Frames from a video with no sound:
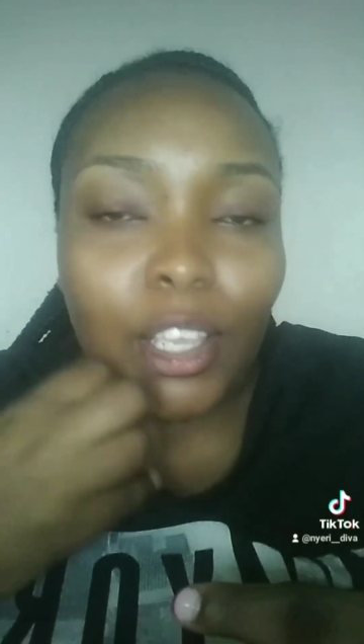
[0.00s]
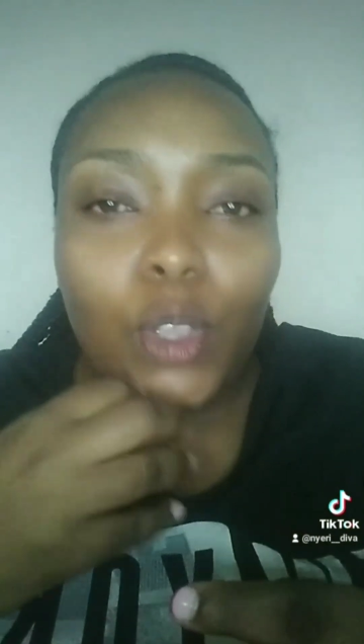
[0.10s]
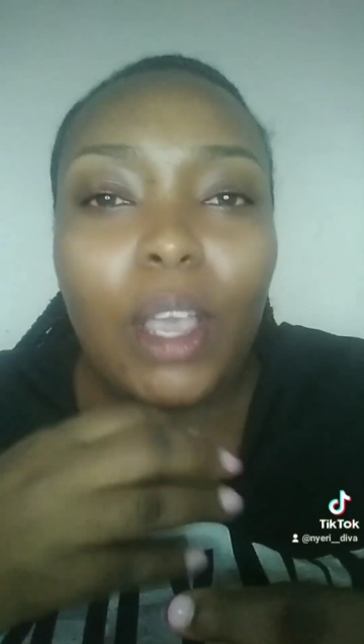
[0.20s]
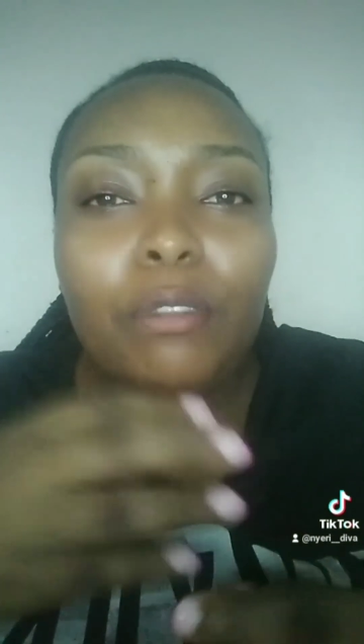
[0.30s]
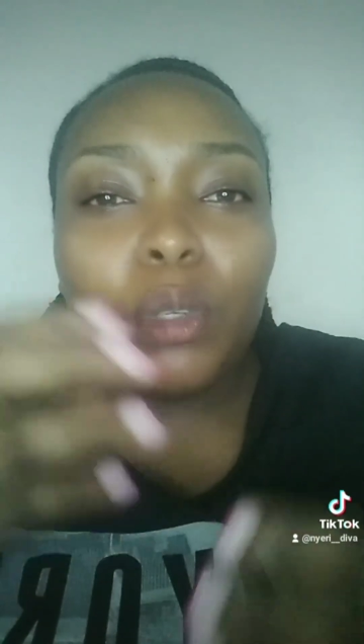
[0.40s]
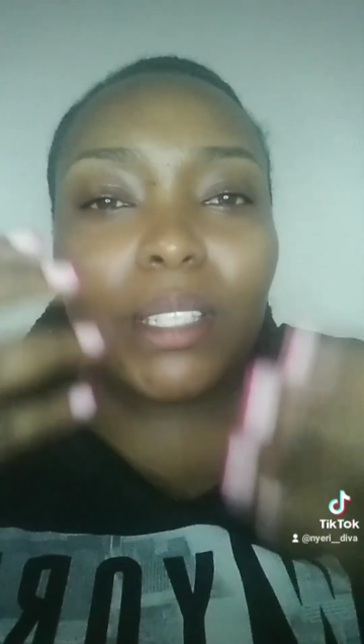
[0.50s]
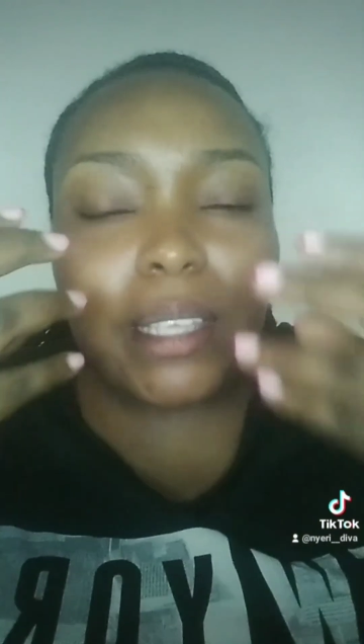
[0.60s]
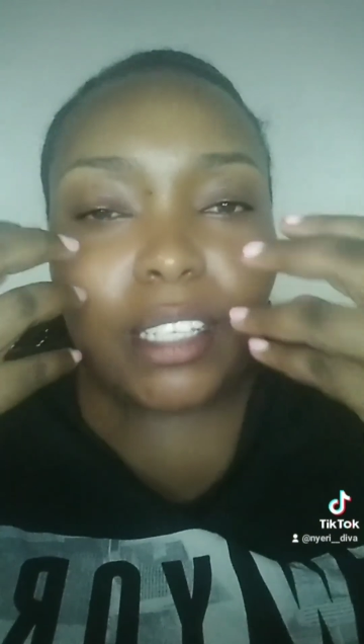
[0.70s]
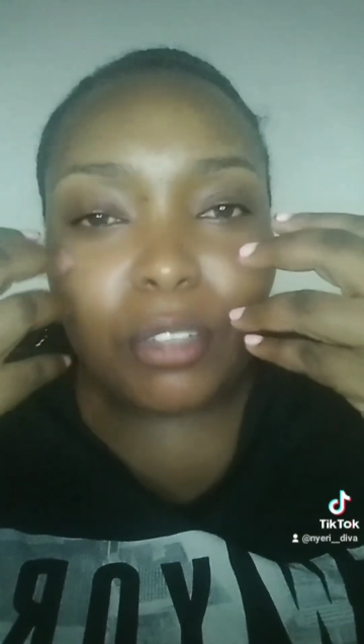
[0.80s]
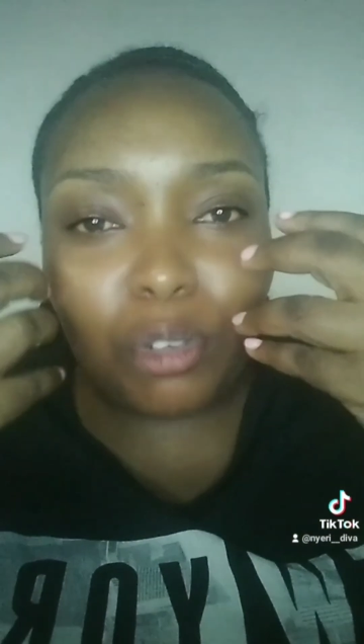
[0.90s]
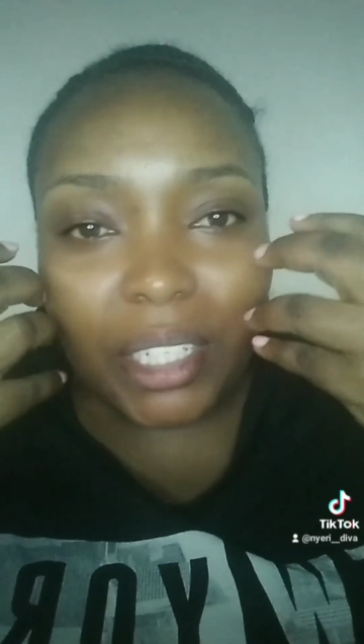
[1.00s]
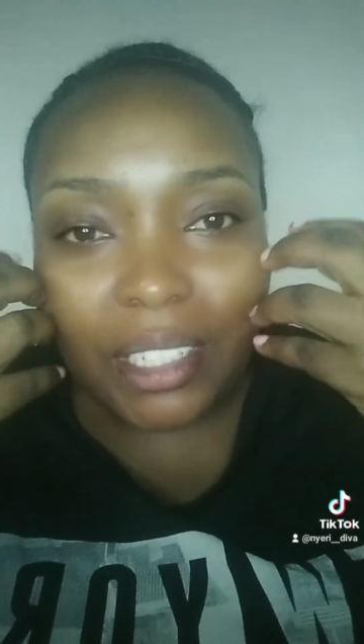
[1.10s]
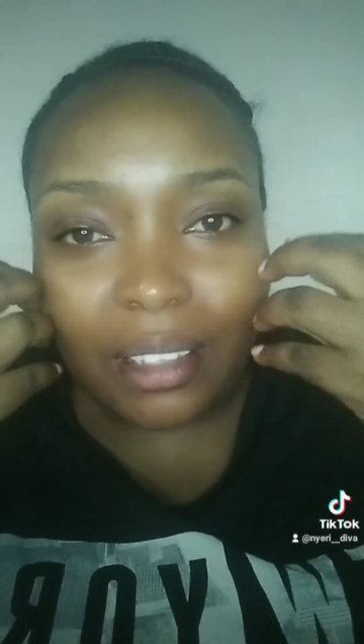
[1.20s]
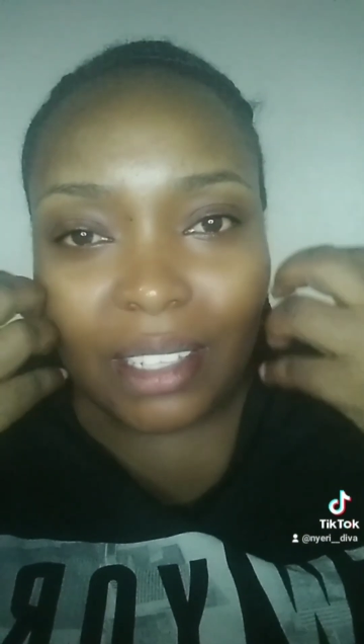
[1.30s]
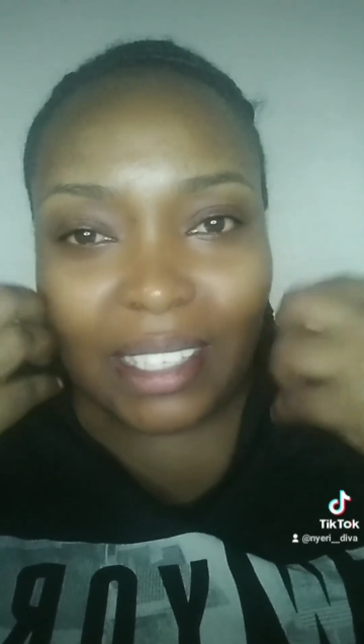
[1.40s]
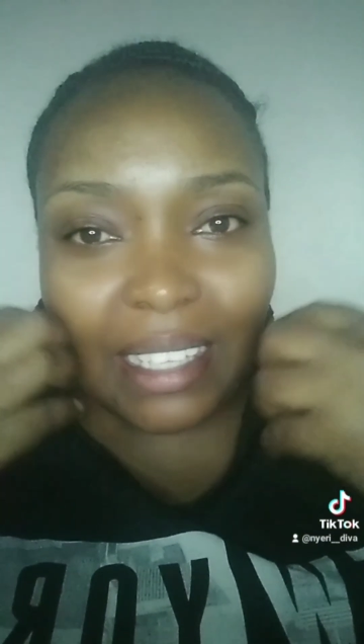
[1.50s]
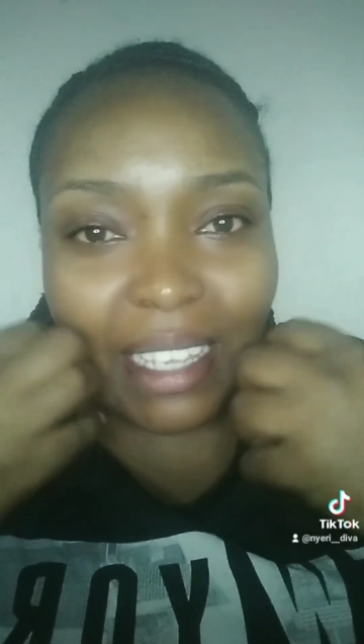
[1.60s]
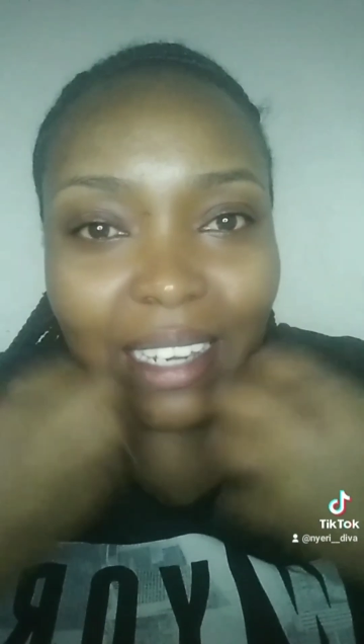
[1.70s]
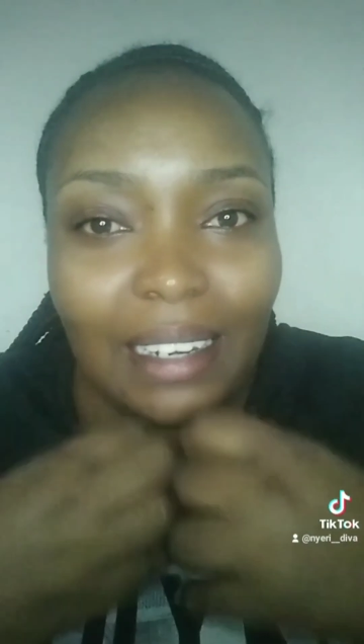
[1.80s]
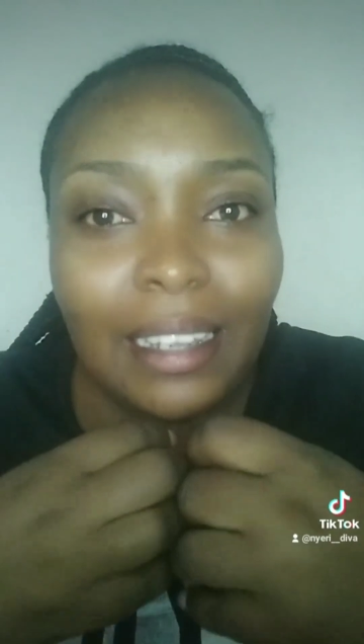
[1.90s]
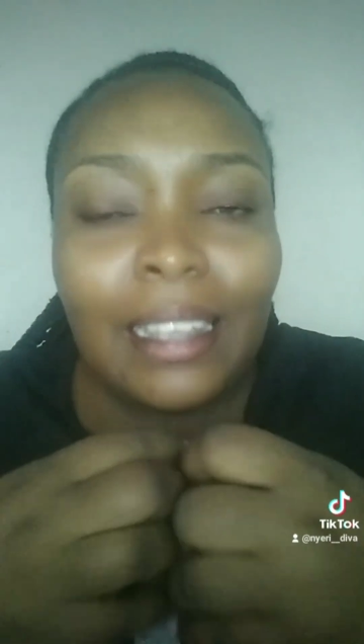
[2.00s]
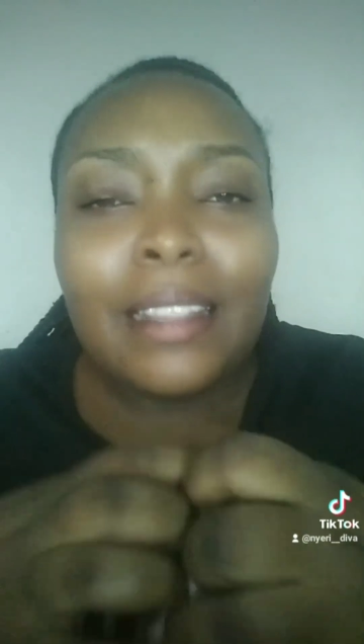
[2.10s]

You have not exfoliated this skin.